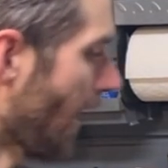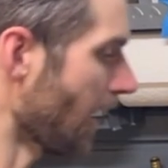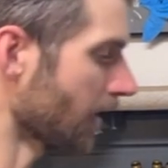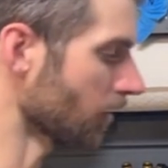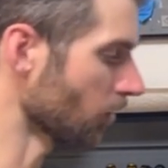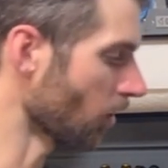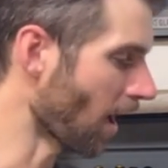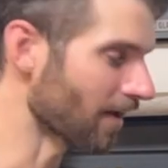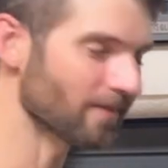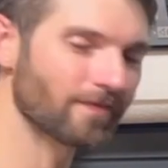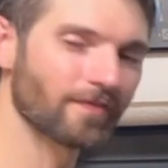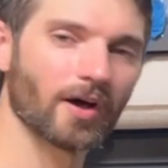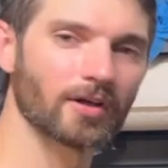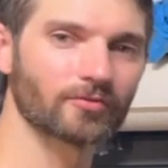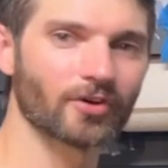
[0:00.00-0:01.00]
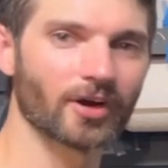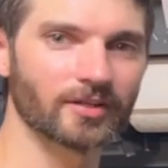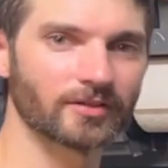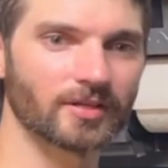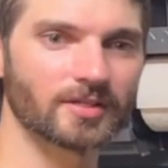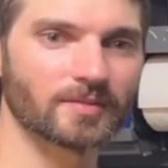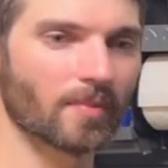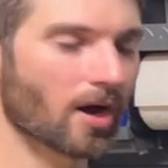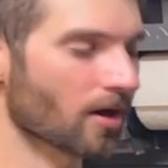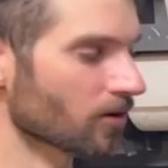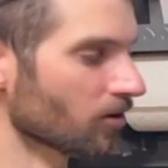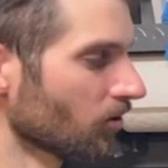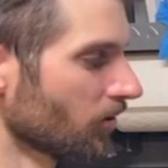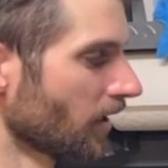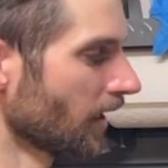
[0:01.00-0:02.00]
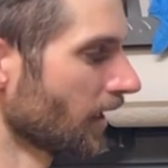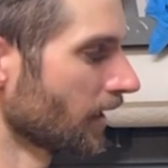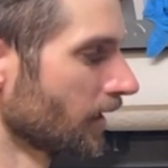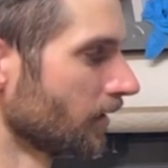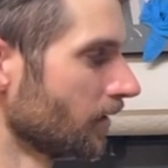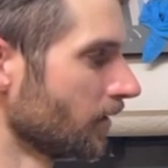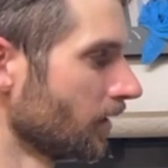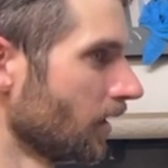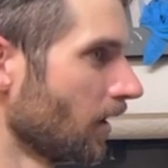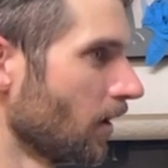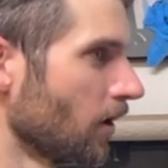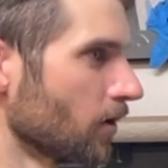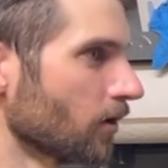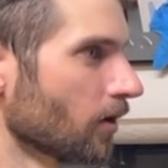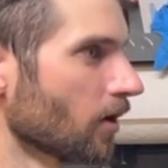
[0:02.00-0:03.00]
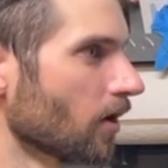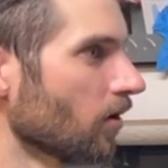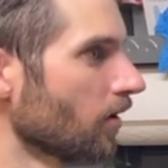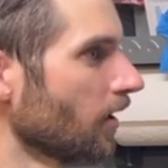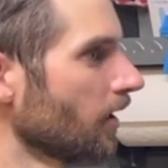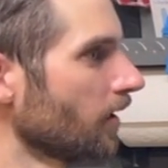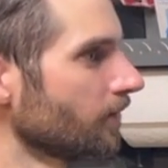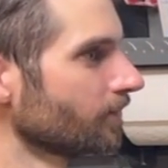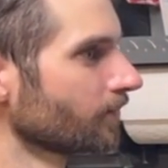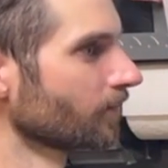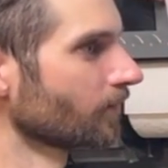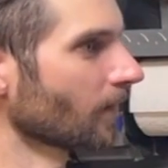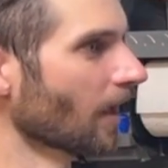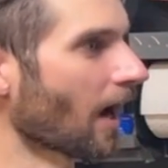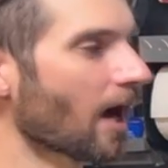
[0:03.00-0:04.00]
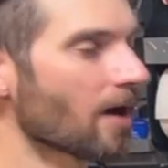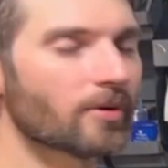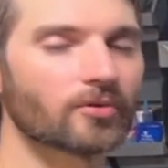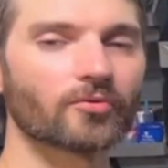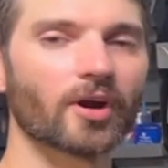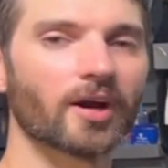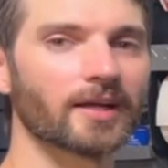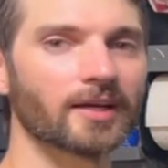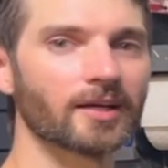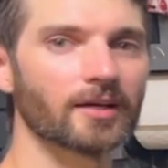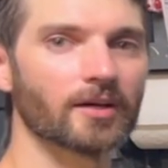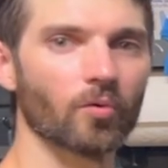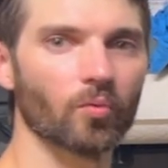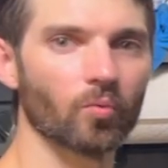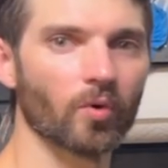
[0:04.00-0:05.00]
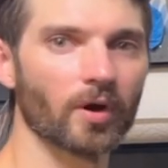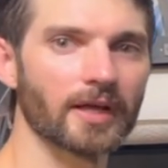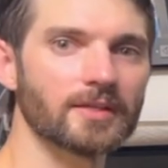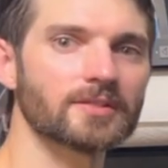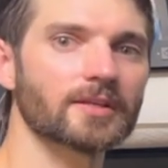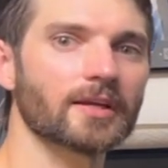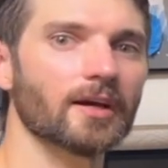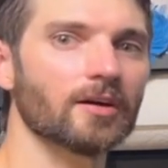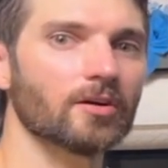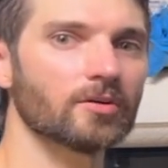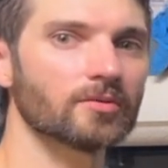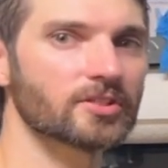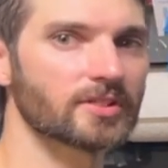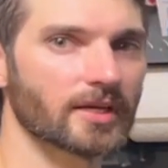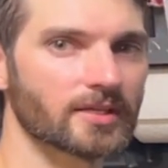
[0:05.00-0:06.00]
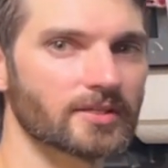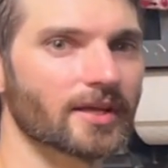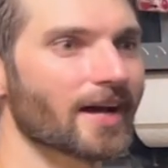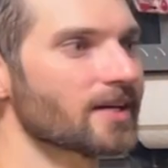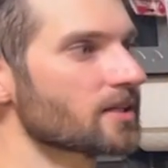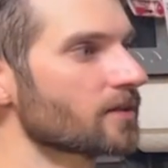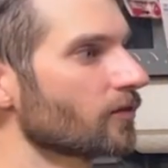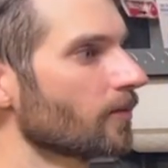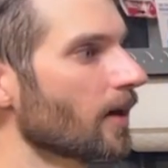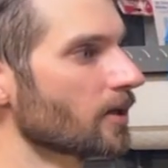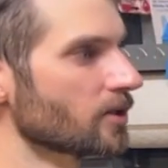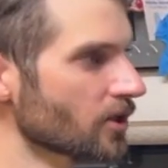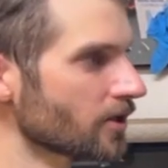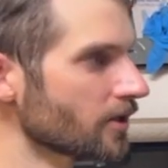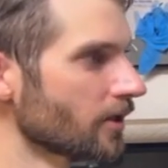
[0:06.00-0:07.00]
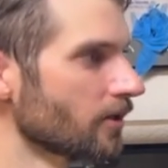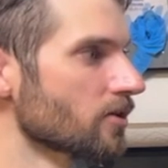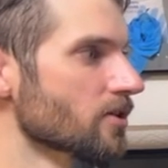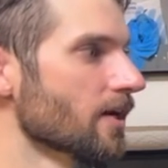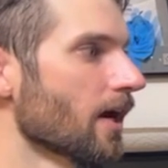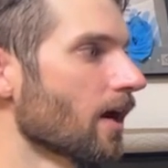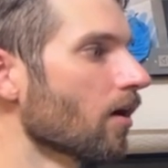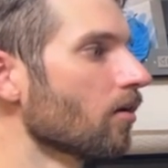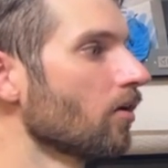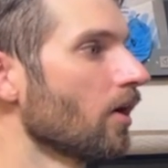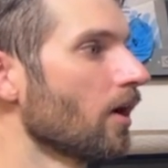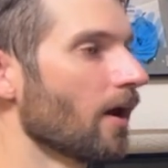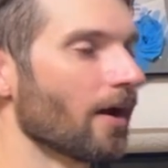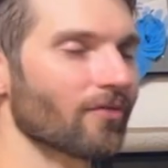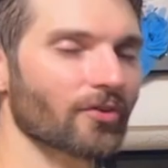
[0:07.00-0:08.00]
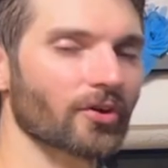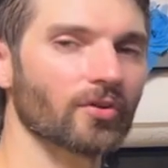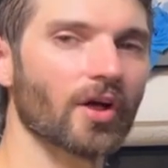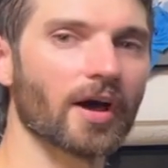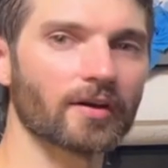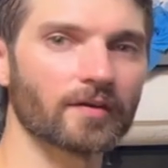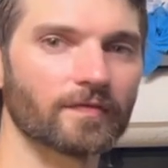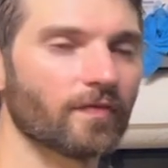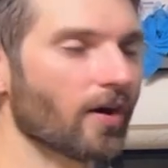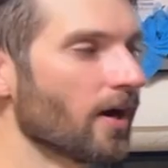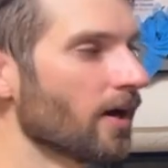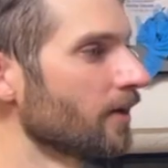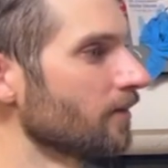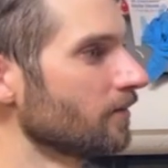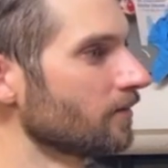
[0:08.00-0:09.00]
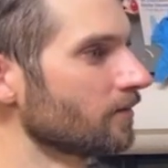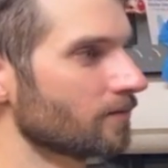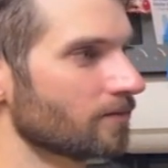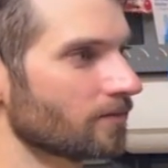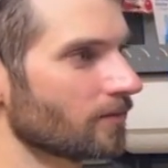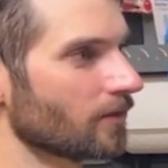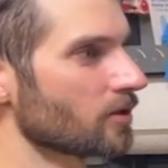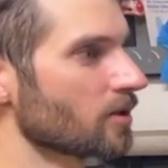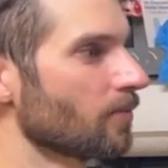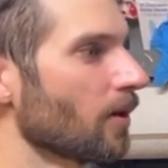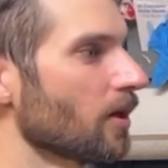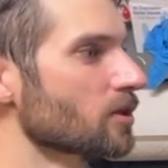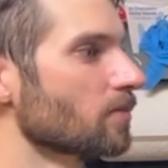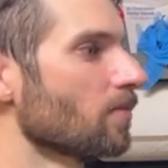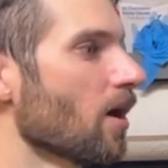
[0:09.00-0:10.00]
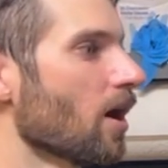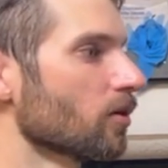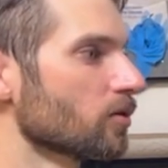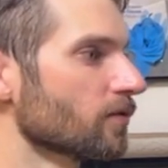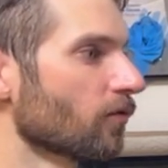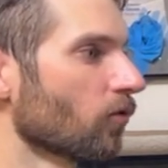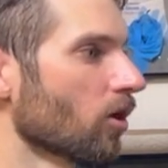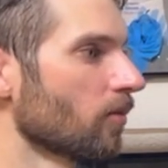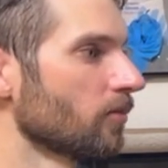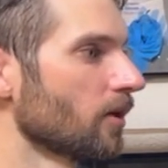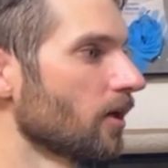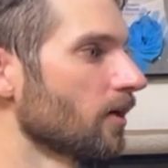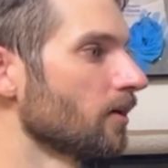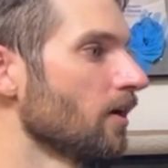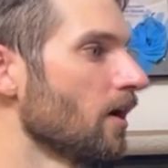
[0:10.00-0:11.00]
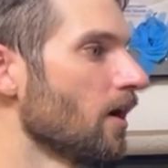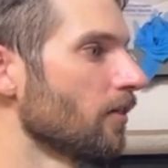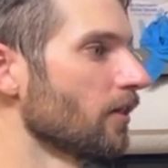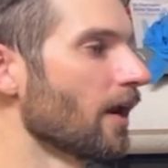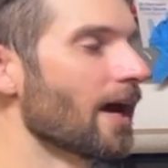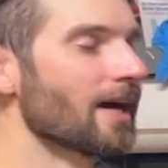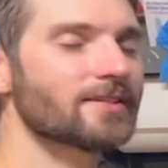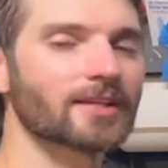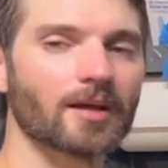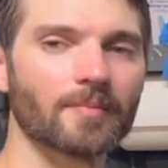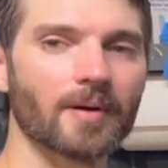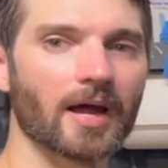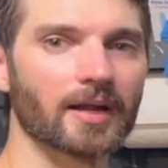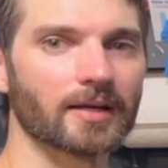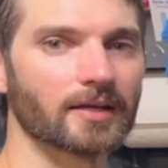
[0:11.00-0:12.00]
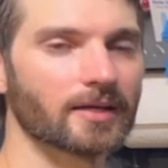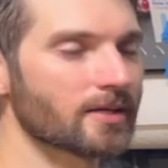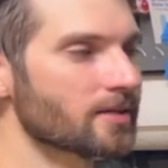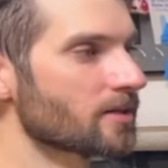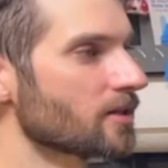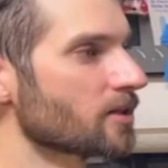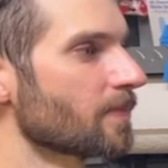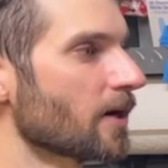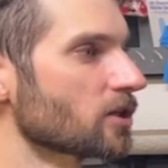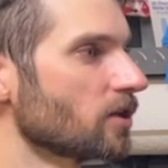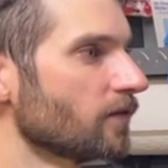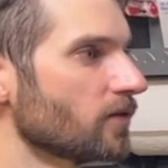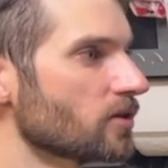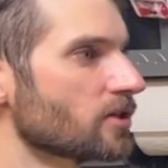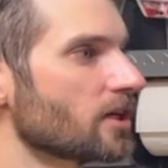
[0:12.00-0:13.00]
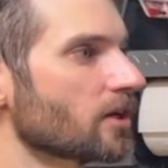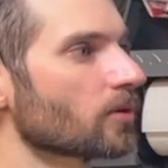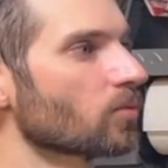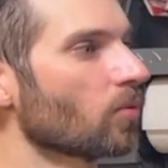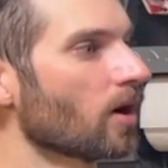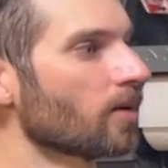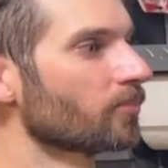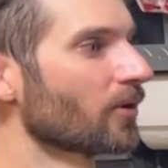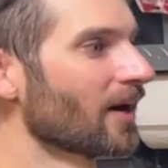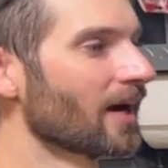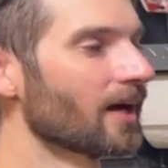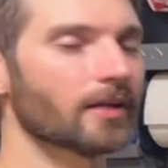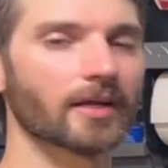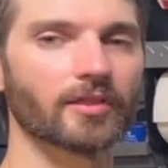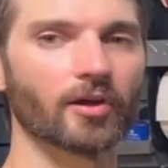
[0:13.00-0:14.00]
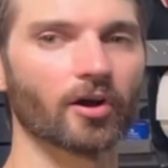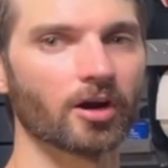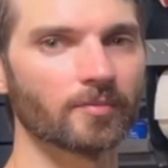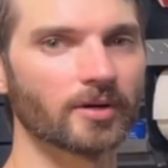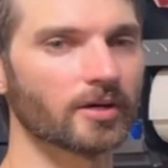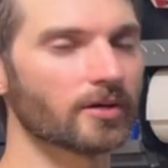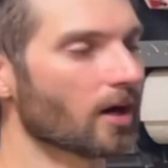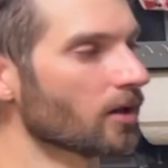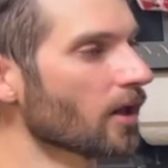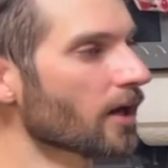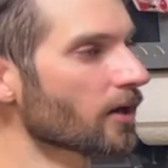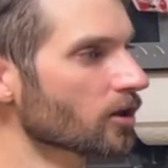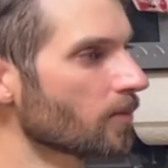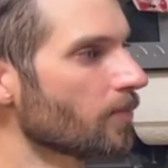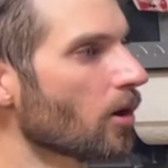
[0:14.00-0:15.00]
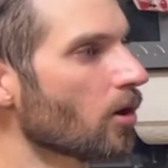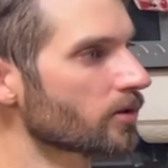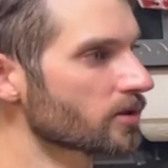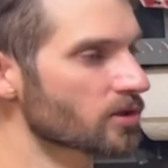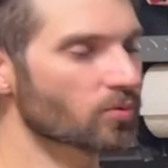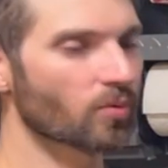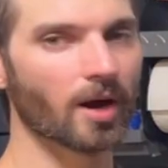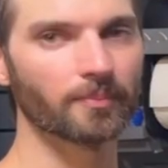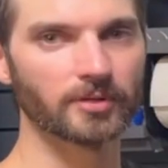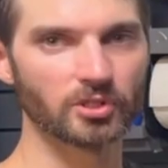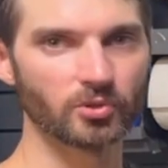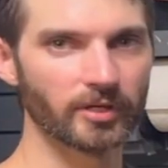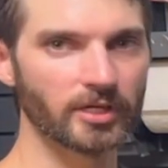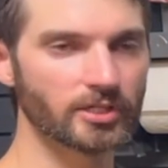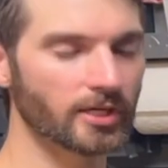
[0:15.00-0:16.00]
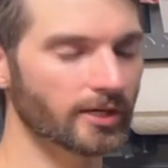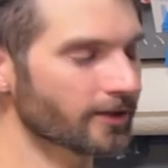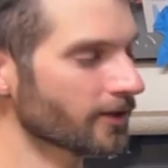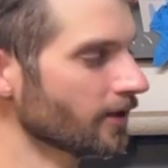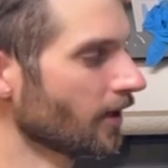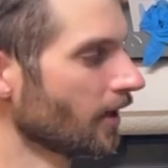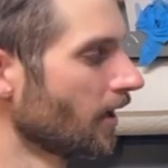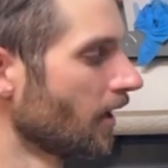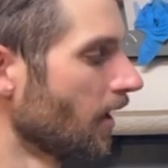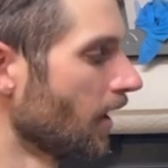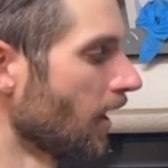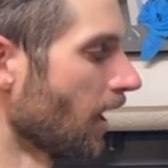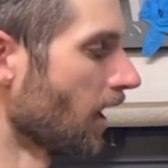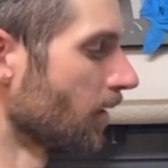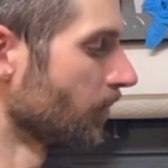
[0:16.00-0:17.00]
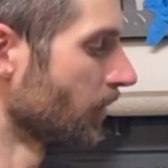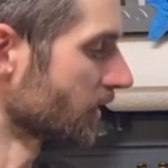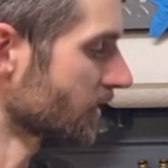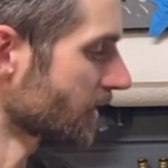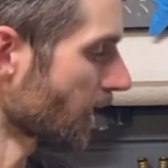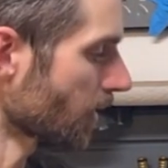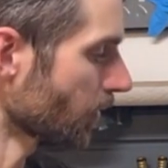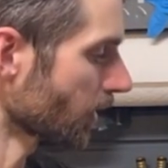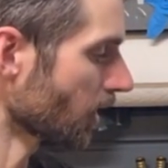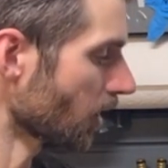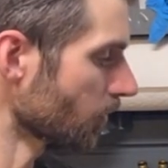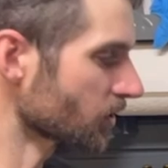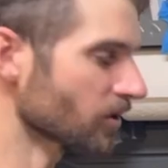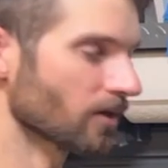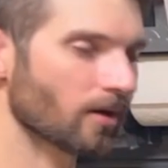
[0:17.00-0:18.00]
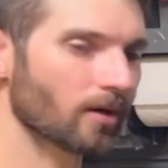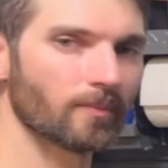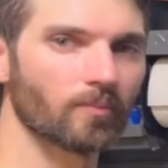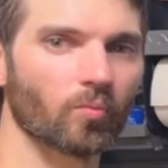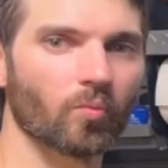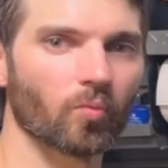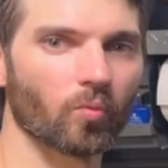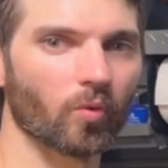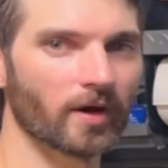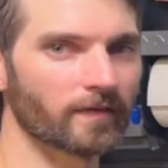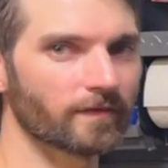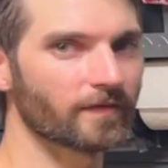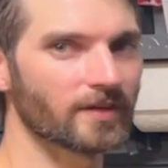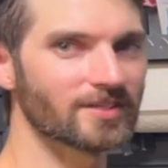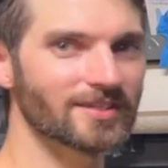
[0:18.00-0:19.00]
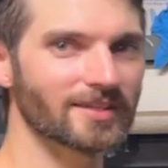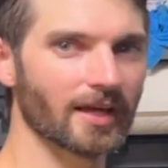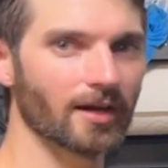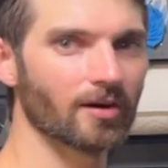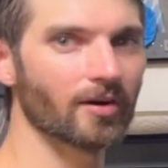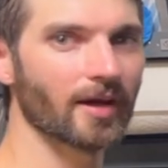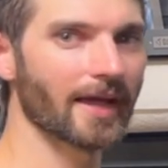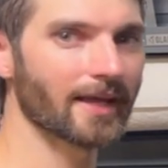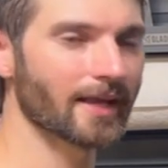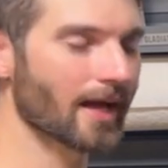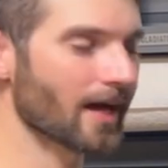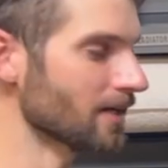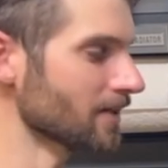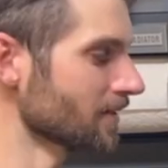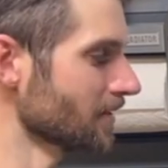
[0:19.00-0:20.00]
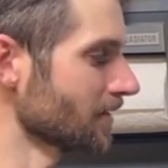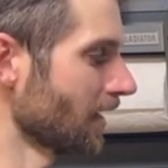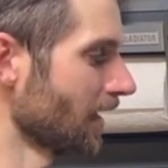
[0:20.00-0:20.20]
had a lot of fun running this model, and you know, I've been running 1A scale 6S for about 10 years now, and they're a lot of fun. There's a bunch of models for them. The nice thing about it is, especially if you stick with one brand like the Arrma, a lot of the components swap between each other. But stepping up to the 1/5 scale 8S,